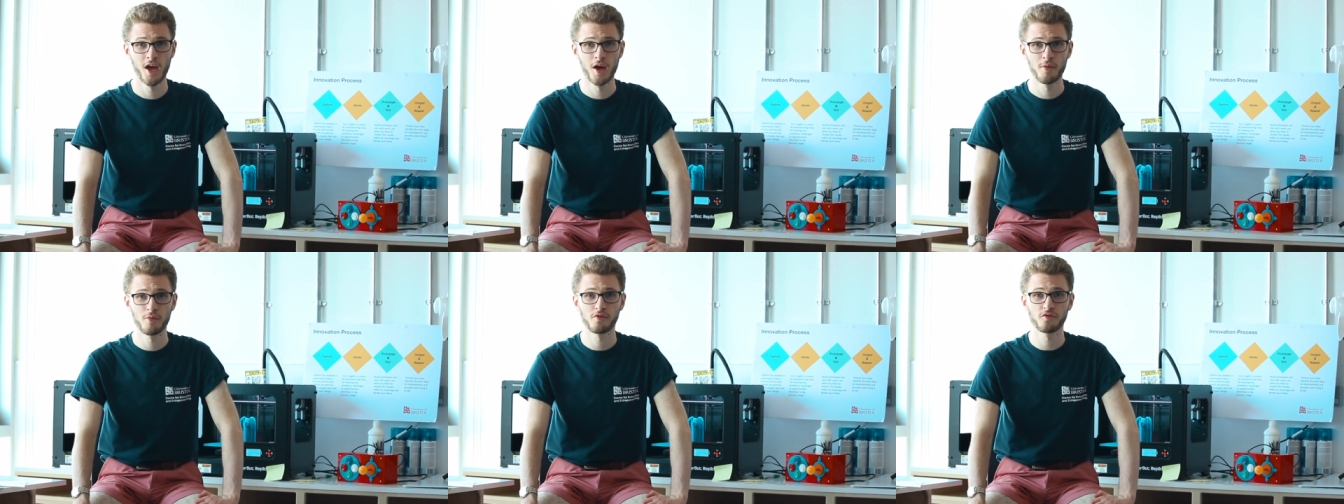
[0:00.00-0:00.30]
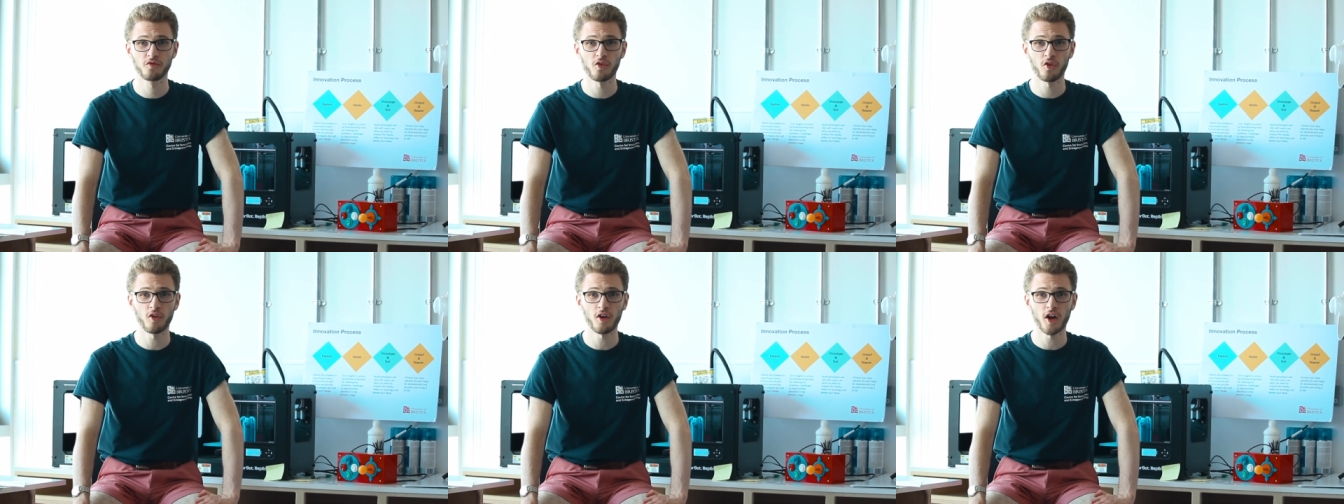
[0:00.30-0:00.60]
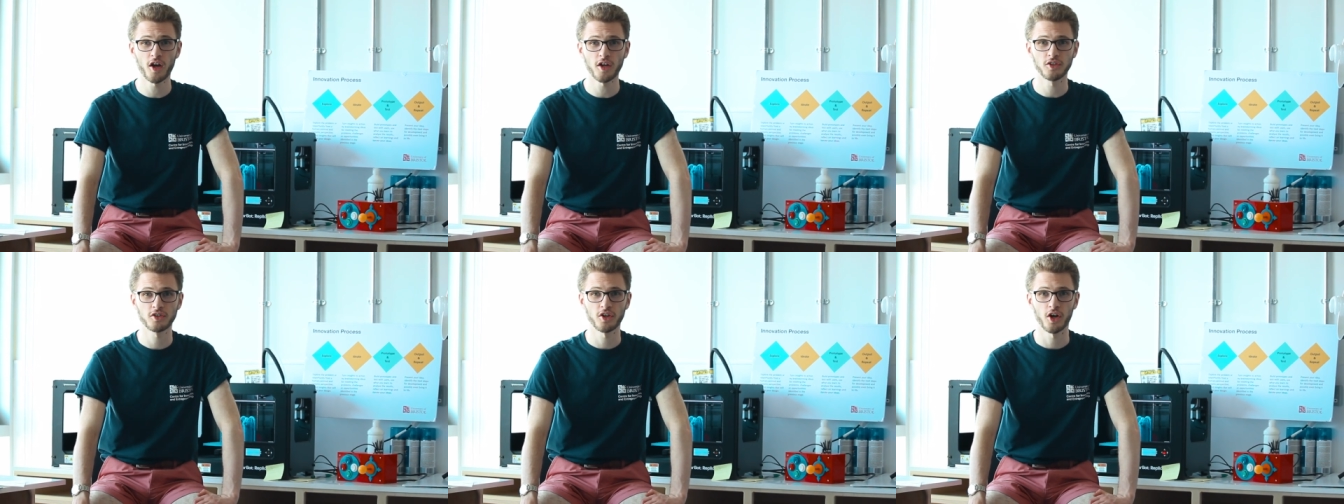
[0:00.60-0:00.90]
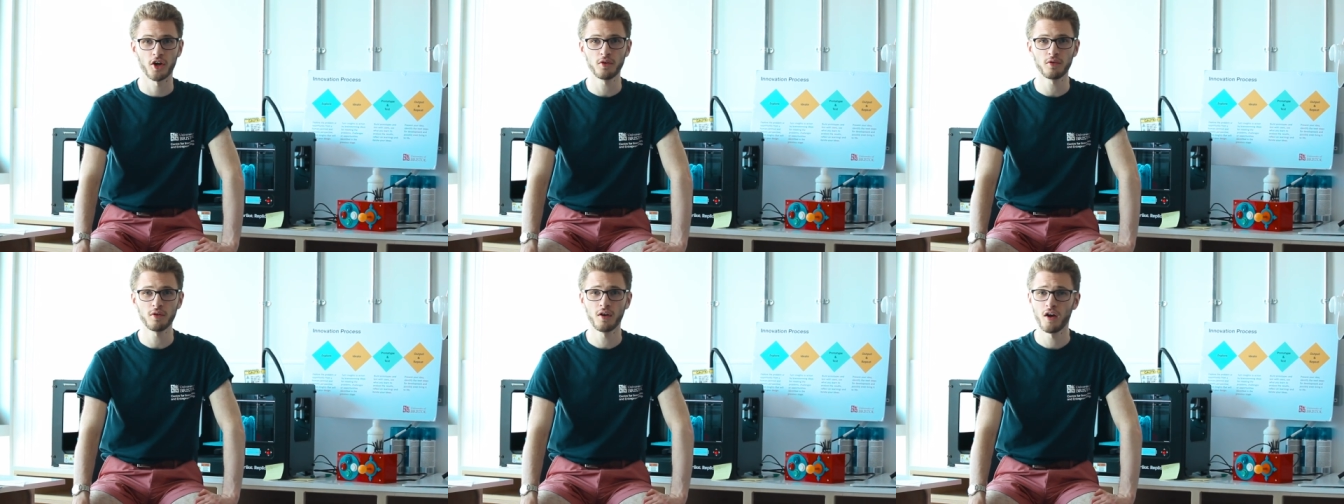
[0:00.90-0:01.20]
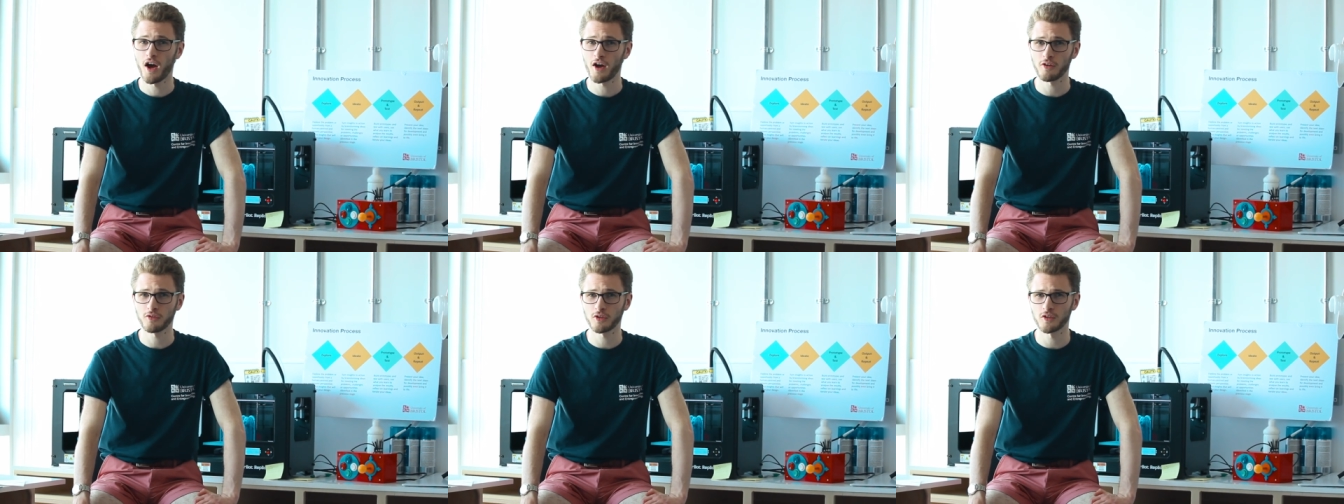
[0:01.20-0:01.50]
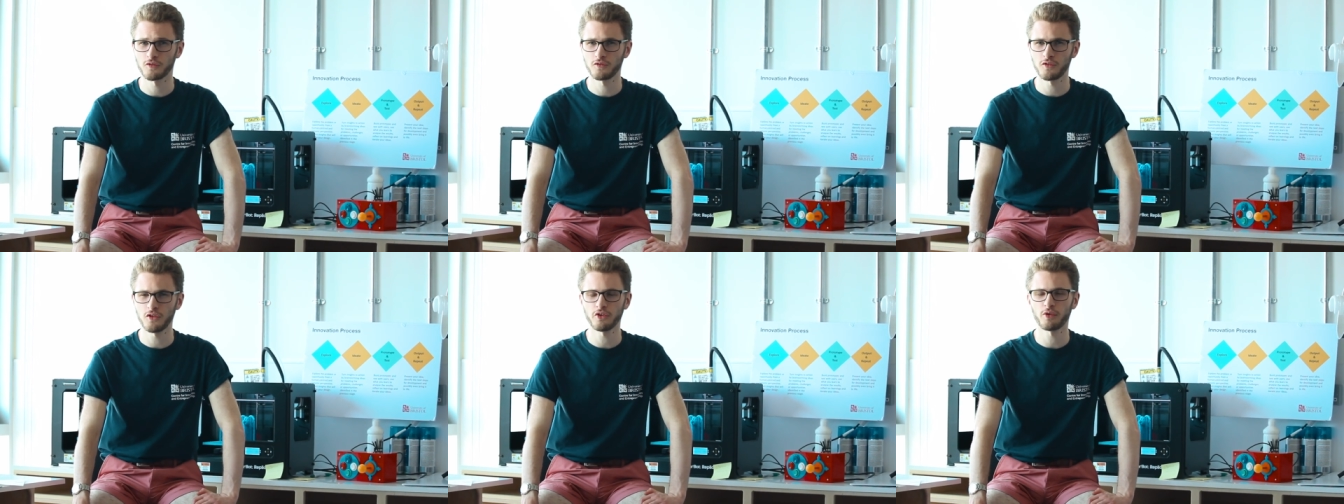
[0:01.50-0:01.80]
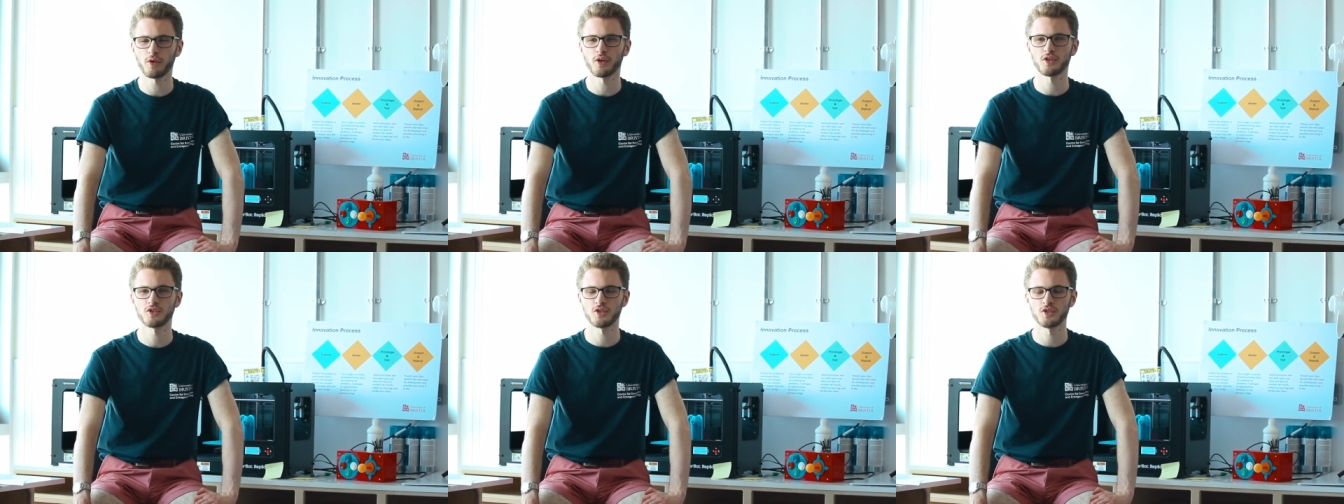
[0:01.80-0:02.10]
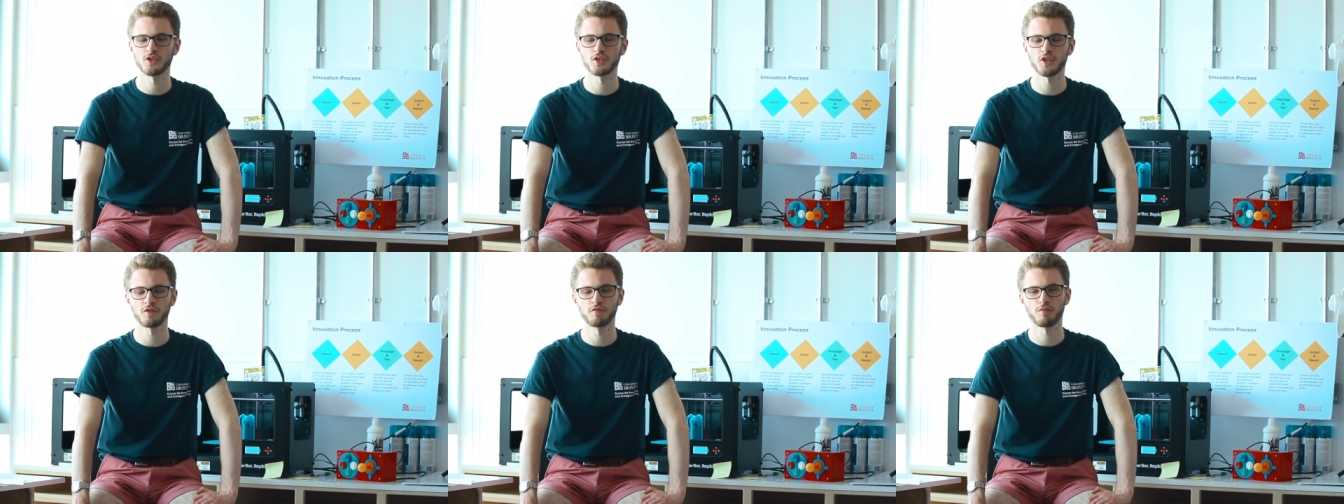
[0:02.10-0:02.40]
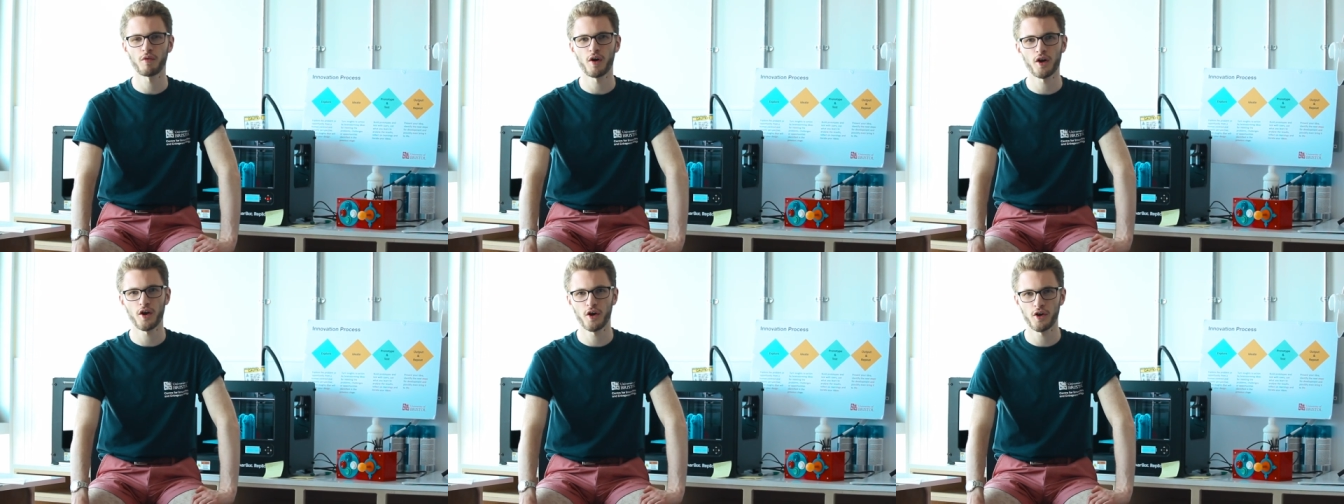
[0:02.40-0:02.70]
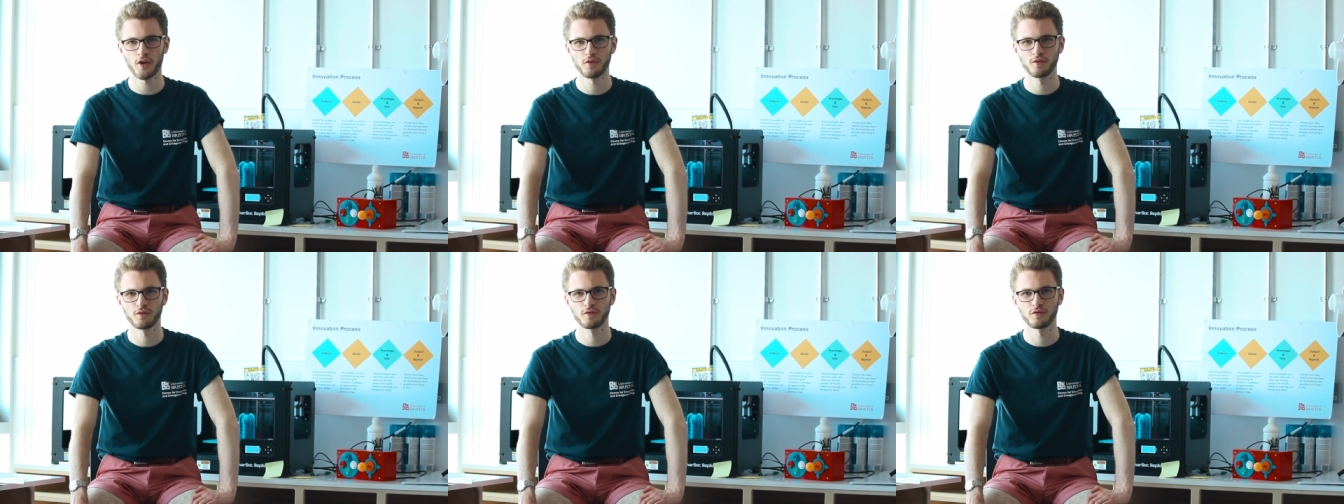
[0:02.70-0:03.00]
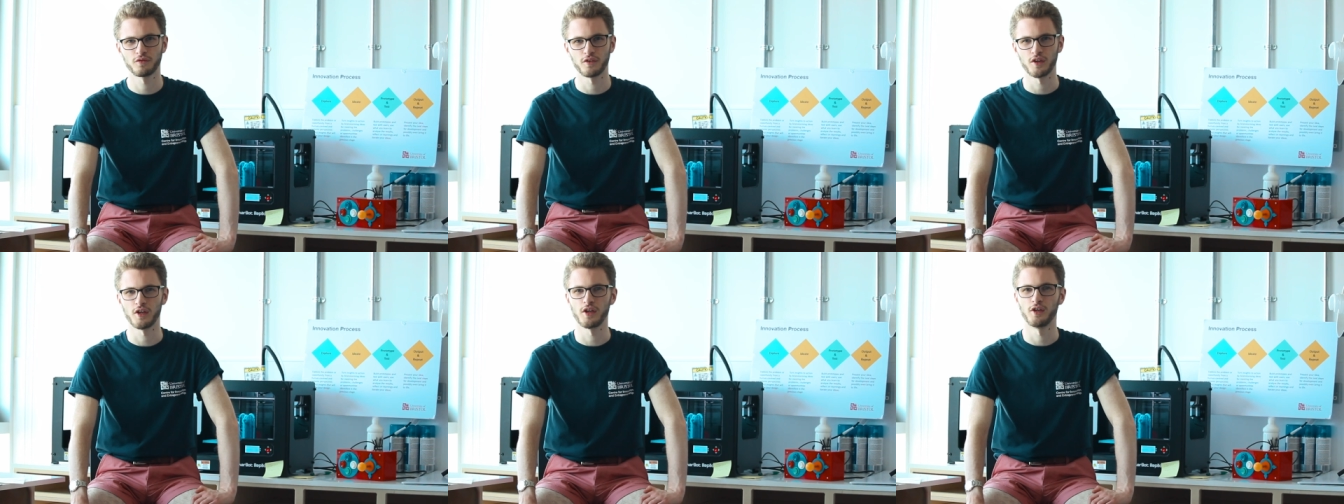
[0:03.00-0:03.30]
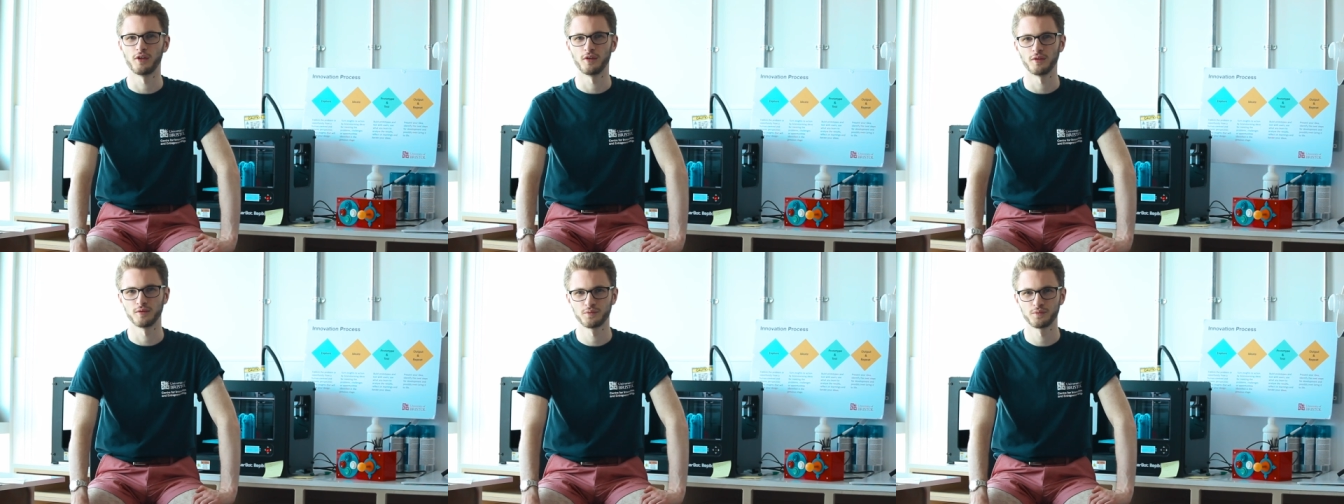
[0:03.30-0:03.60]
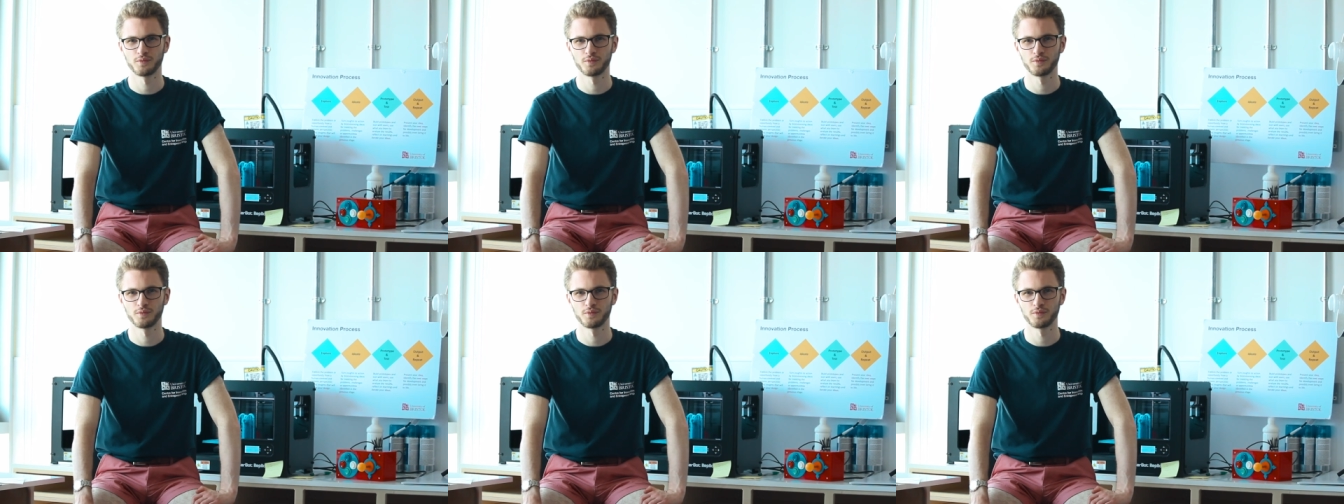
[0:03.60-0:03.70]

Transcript: Before I go, I've got a few questions of my own for you.